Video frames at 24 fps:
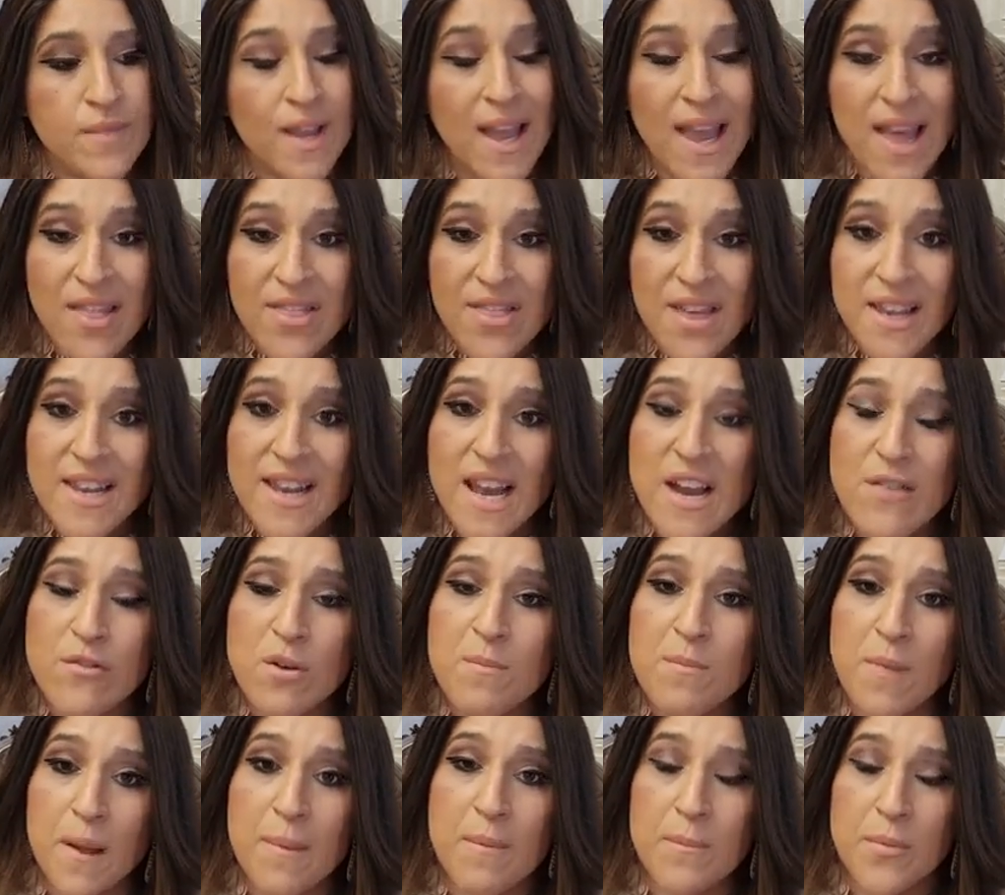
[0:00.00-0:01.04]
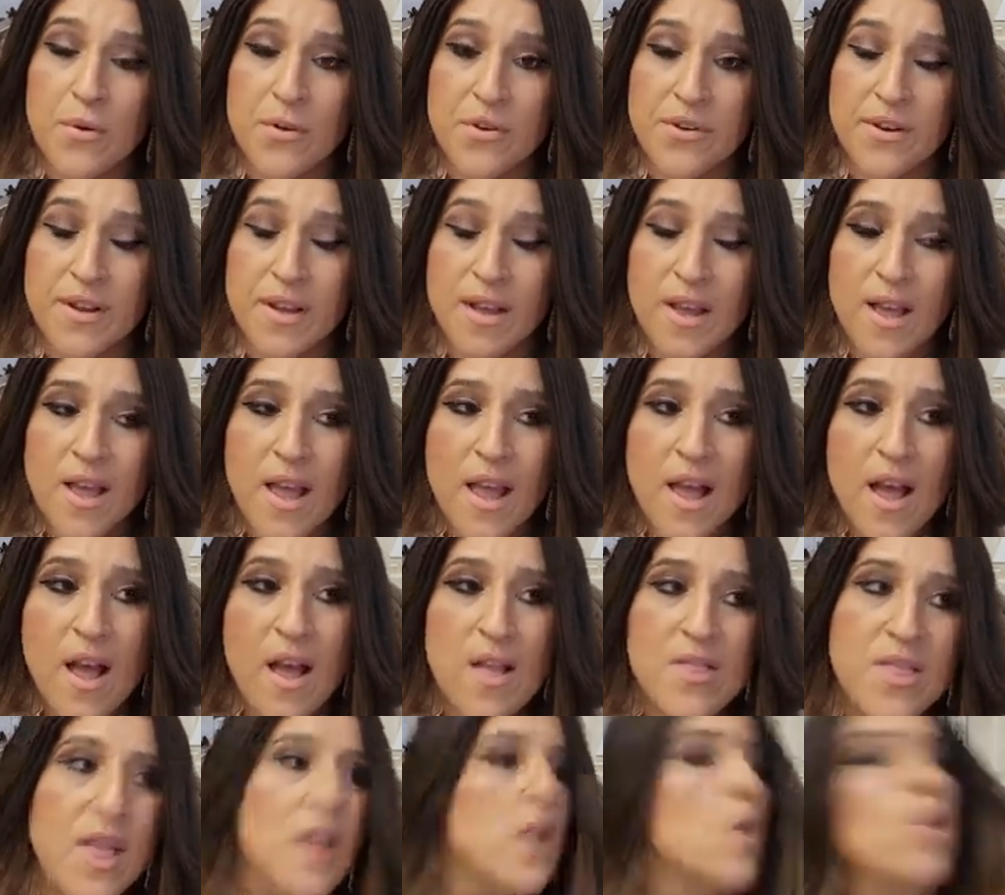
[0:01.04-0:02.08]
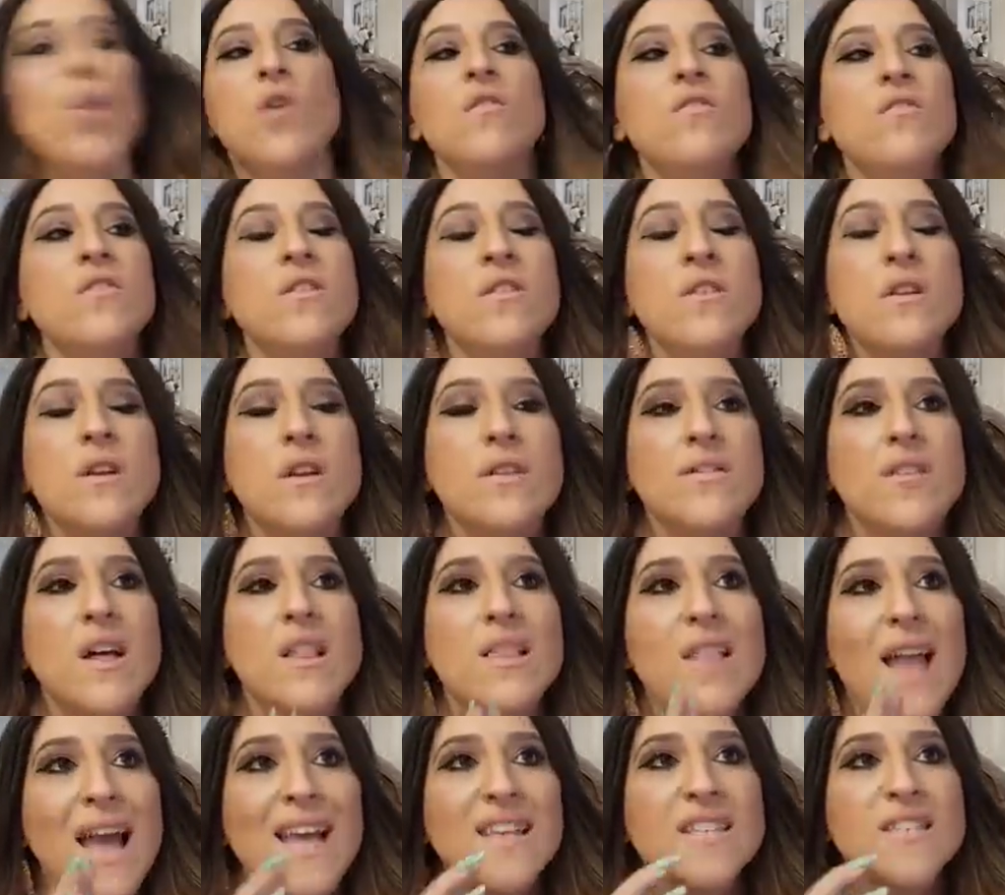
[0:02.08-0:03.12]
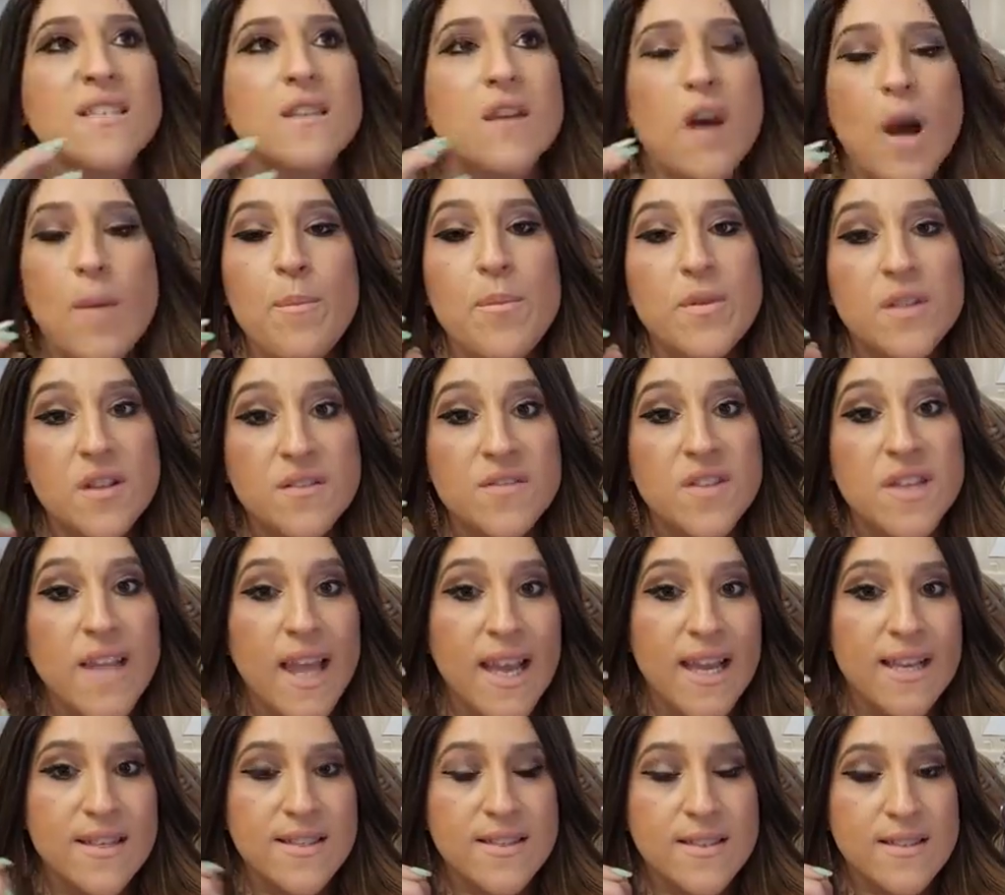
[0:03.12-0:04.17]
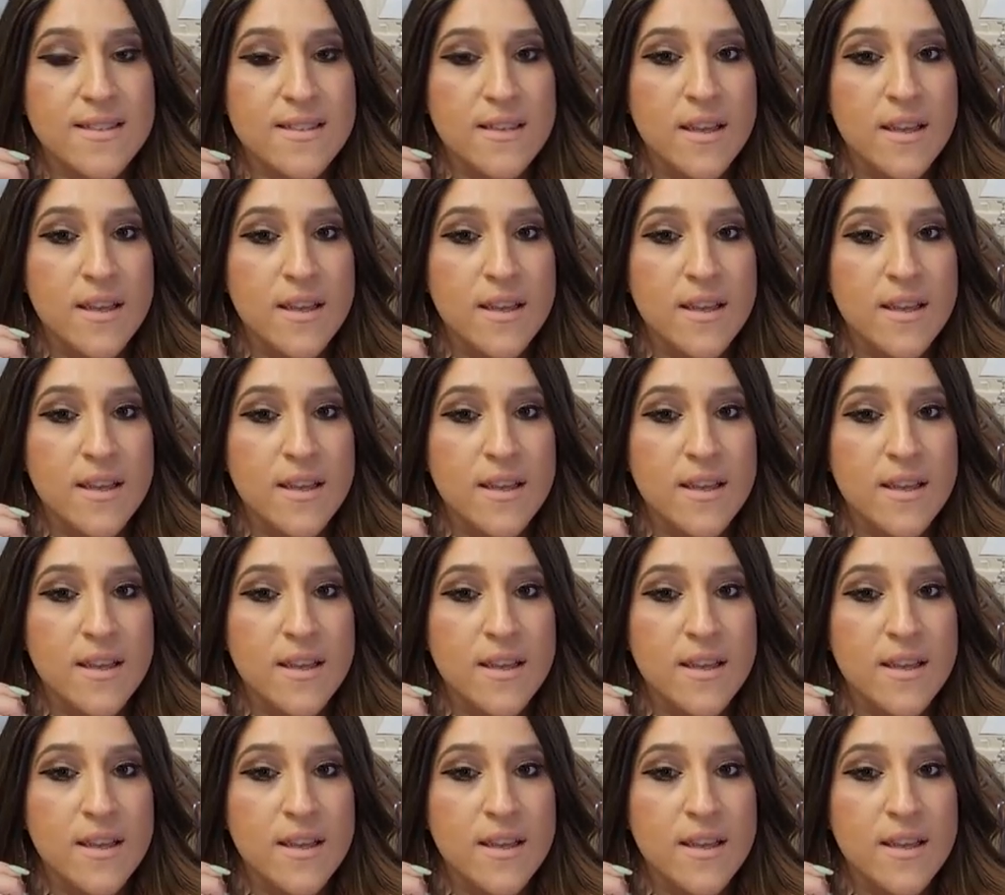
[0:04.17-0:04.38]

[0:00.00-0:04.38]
And then I remembered that over the last couple of days,